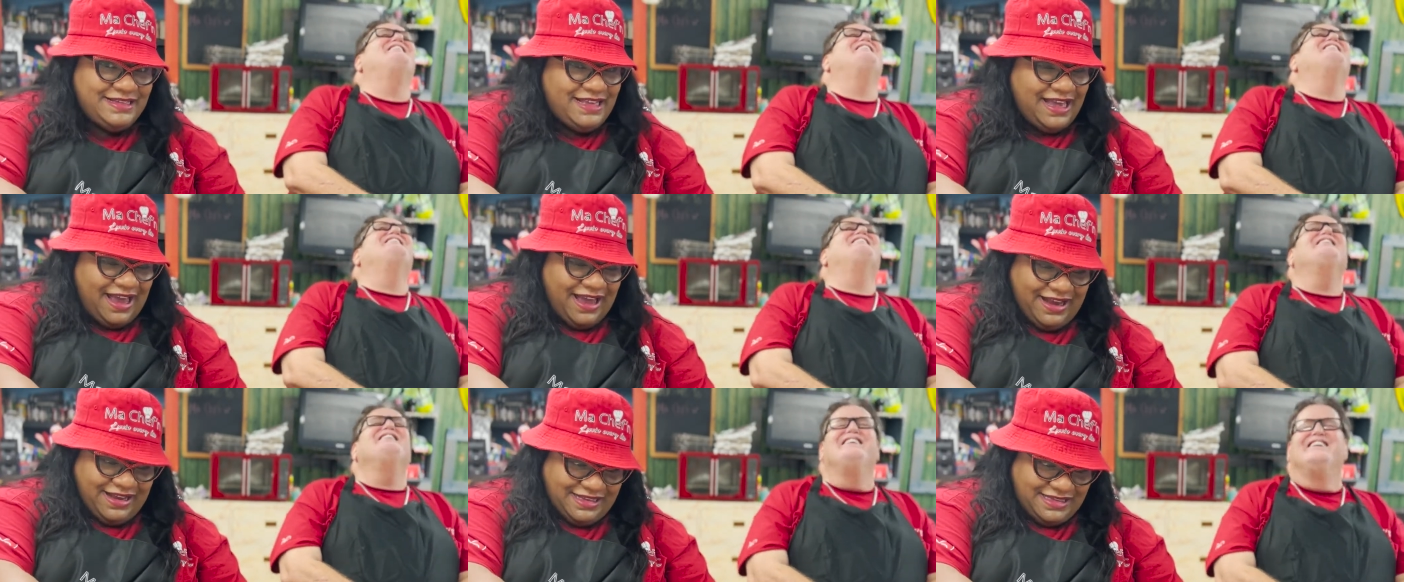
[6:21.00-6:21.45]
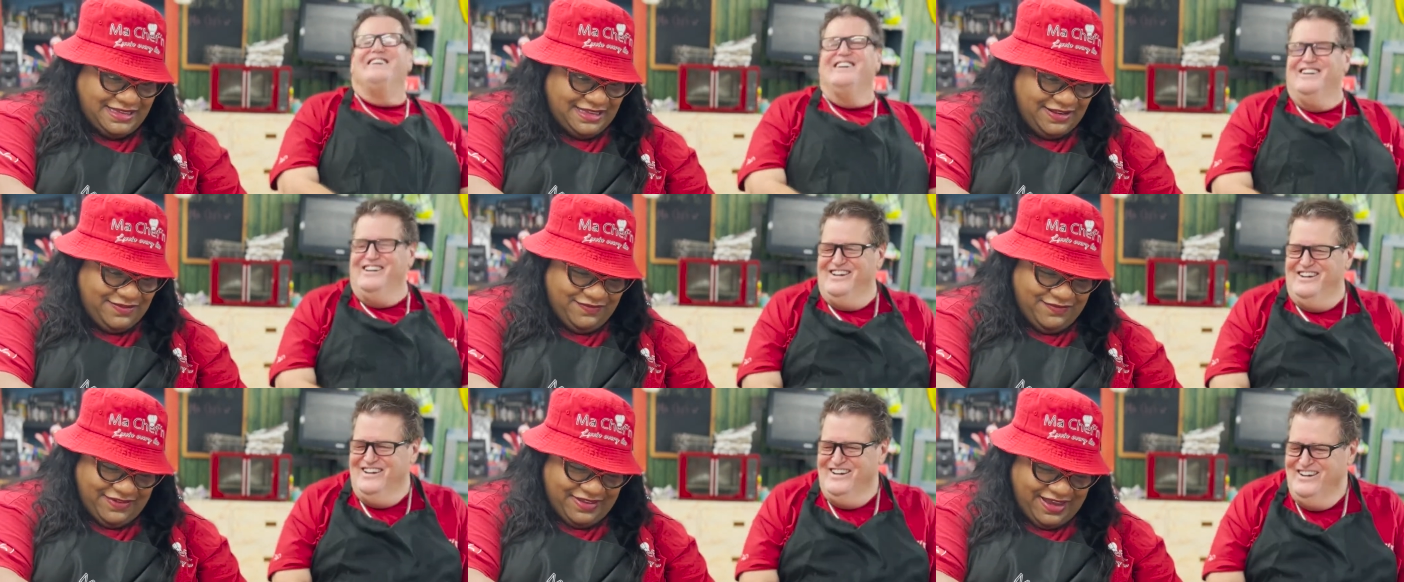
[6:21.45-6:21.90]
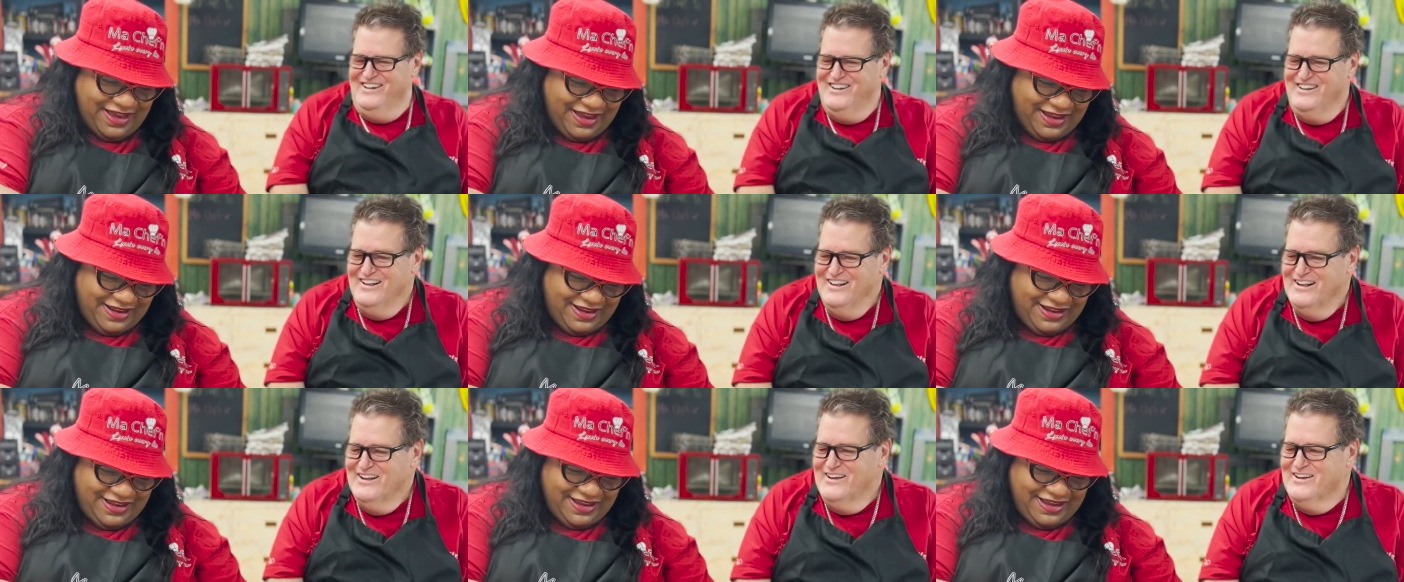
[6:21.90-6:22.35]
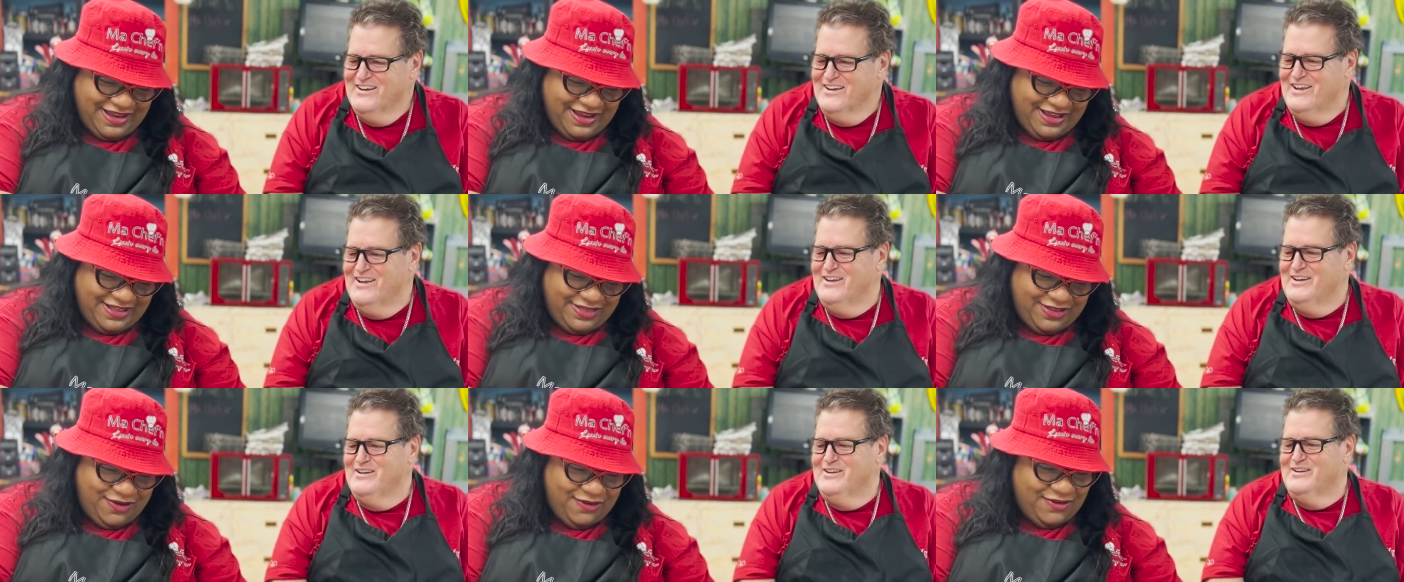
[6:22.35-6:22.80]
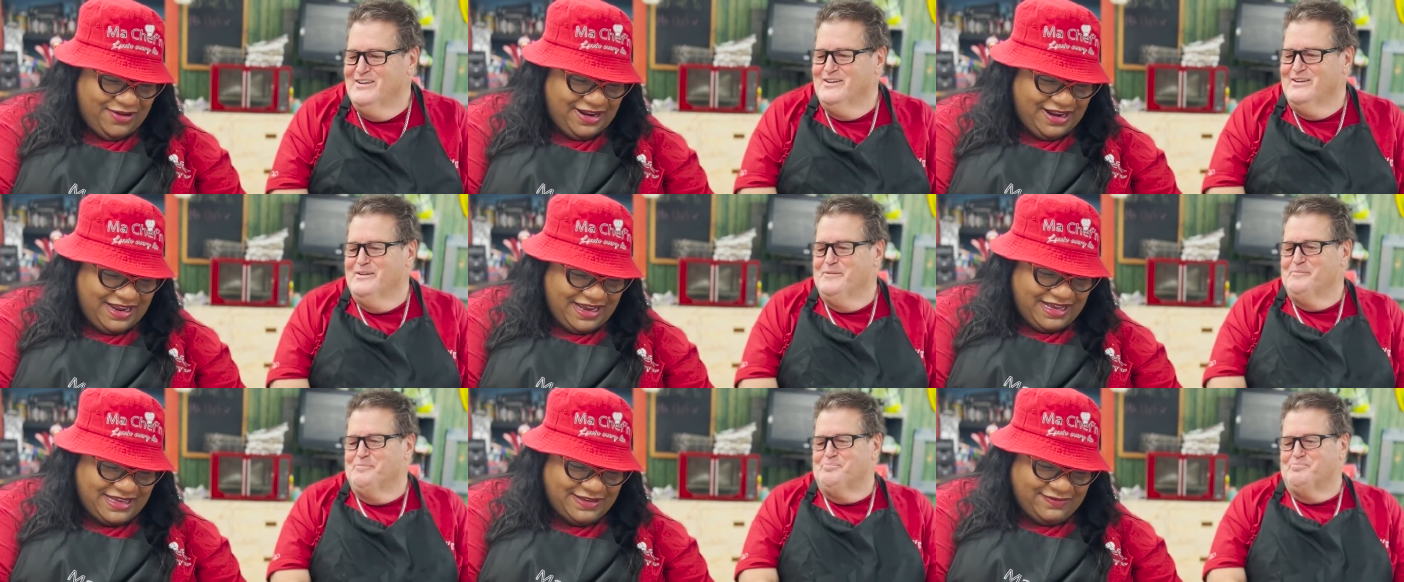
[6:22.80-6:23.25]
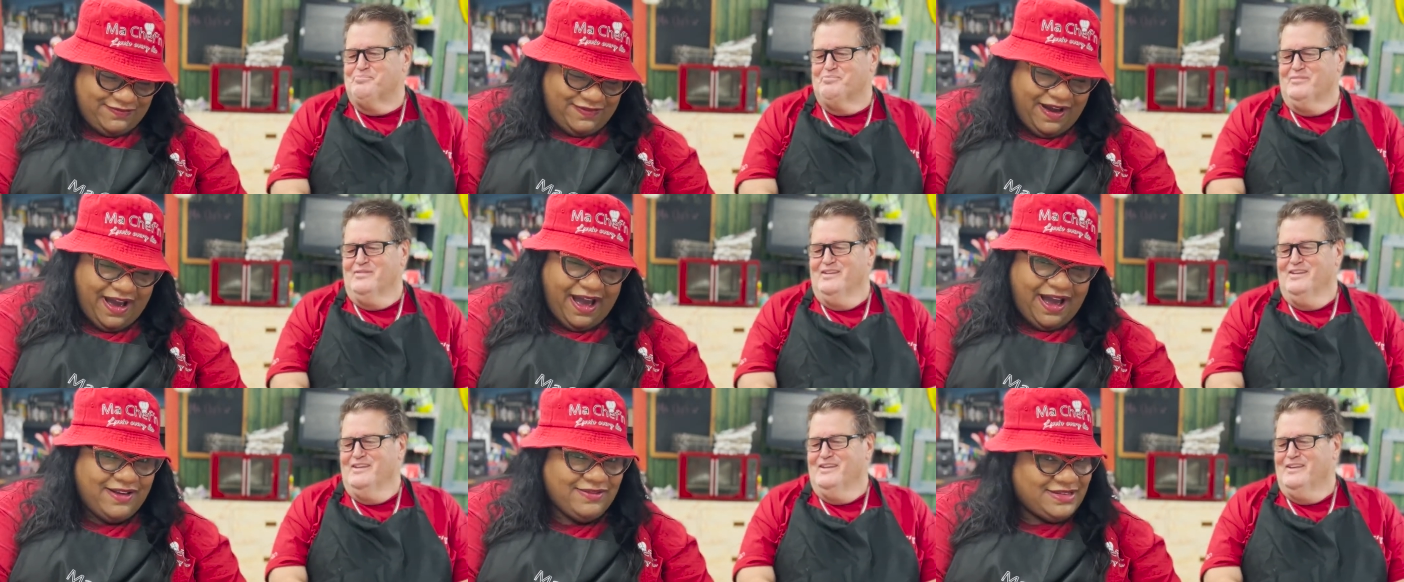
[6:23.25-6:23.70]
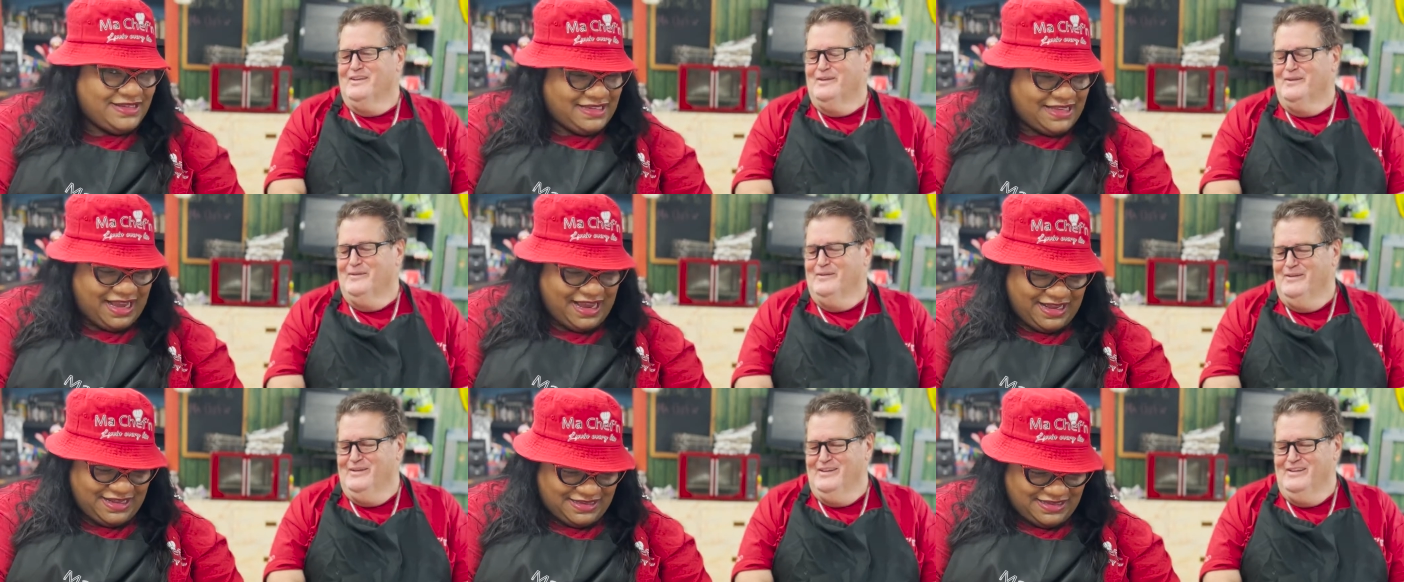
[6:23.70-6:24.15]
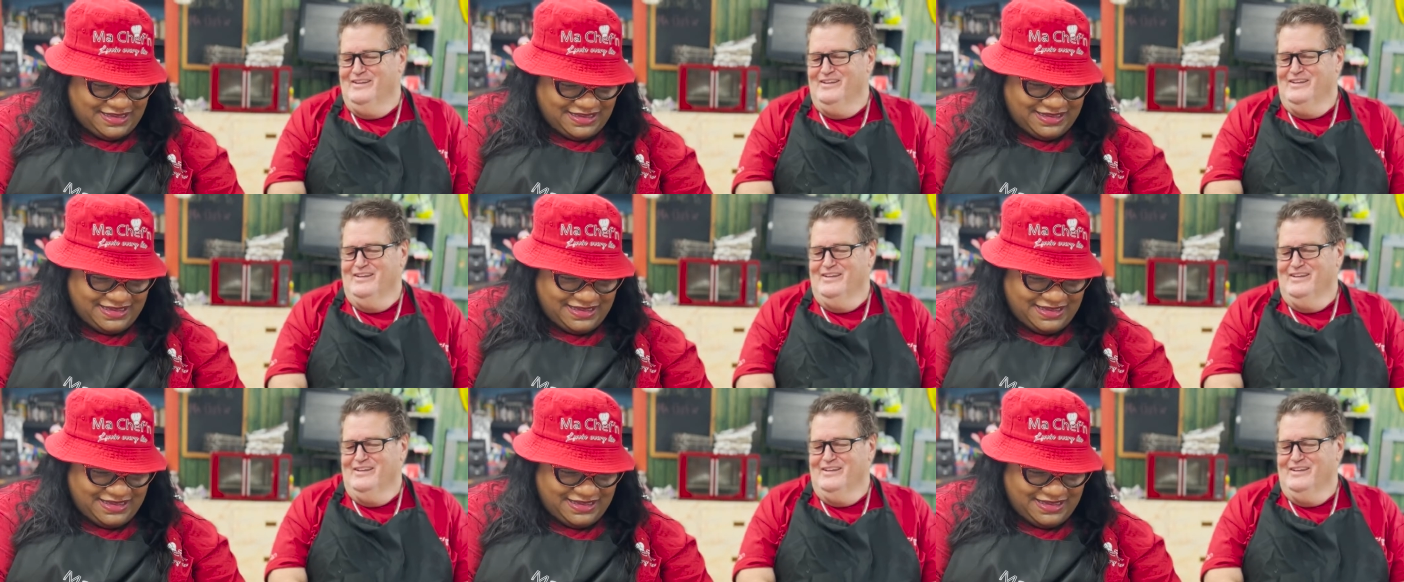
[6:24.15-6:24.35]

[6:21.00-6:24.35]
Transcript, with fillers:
Speaker 1: he's excellent for that. Yeah. Throwing his five cents